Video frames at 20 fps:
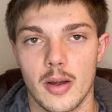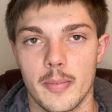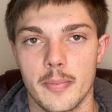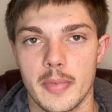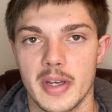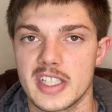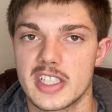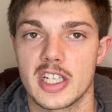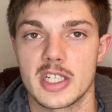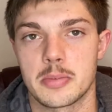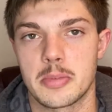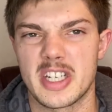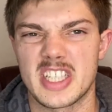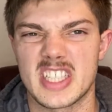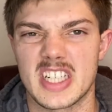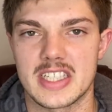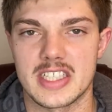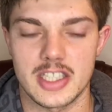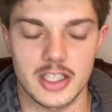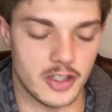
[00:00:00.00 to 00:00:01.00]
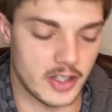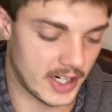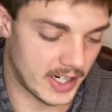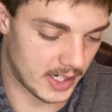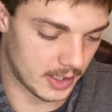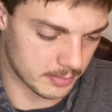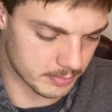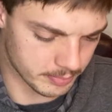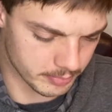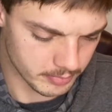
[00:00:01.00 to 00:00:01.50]
it does make sense to grade
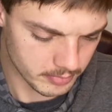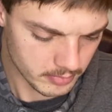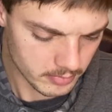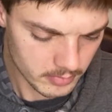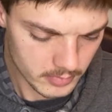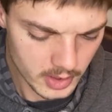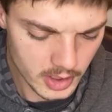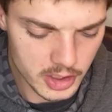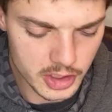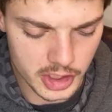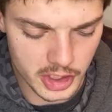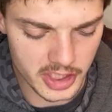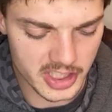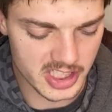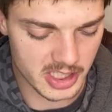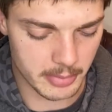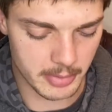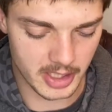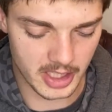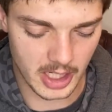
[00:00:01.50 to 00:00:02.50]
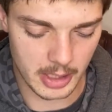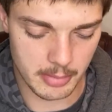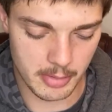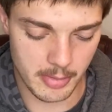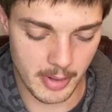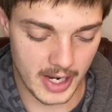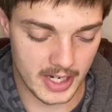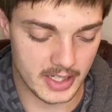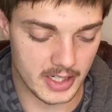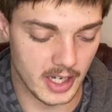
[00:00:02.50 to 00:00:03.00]
it. So that's something to keep in
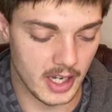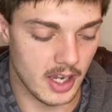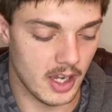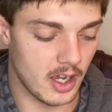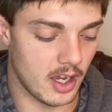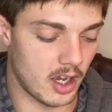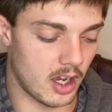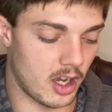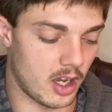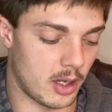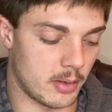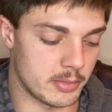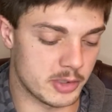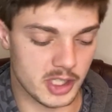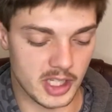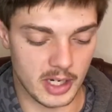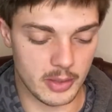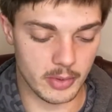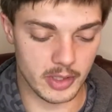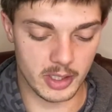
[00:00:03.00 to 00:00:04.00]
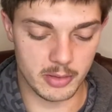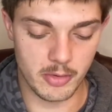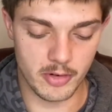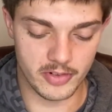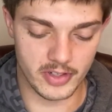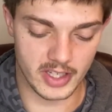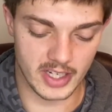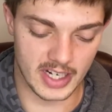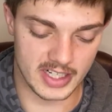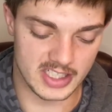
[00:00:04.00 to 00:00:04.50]
mind. So then we're going to move to
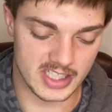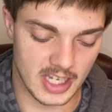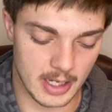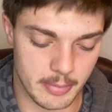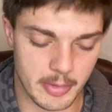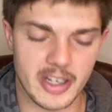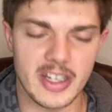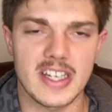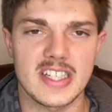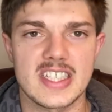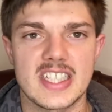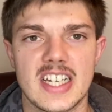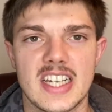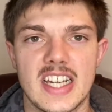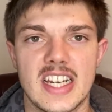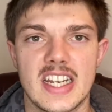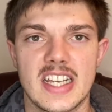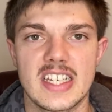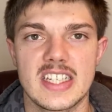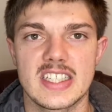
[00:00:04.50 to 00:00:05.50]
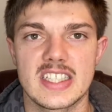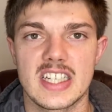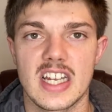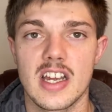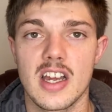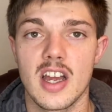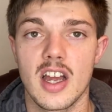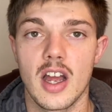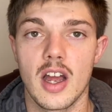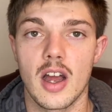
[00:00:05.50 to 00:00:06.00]
the next step, and let's say it is
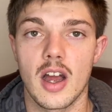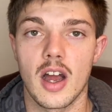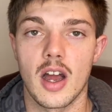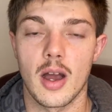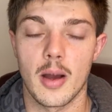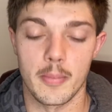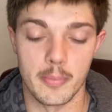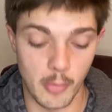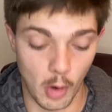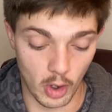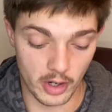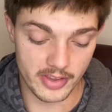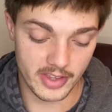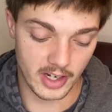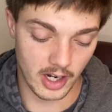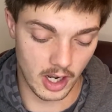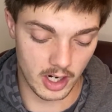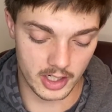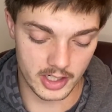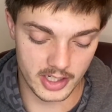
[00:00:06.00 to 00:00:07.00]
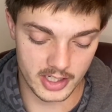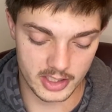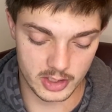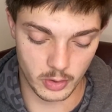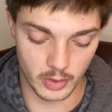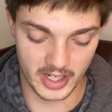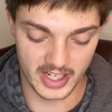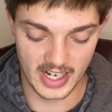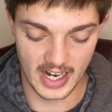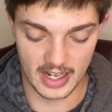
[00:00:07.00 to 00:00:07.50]
more than
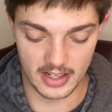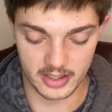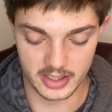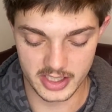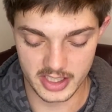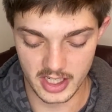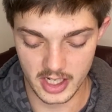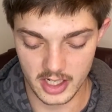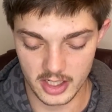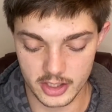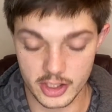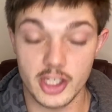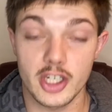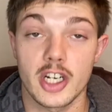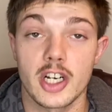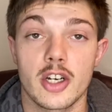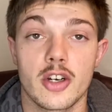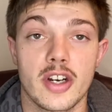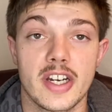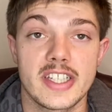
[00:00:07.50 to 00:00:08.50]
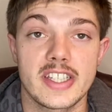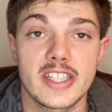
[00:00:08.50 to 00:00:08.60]
$120. So you're going to grade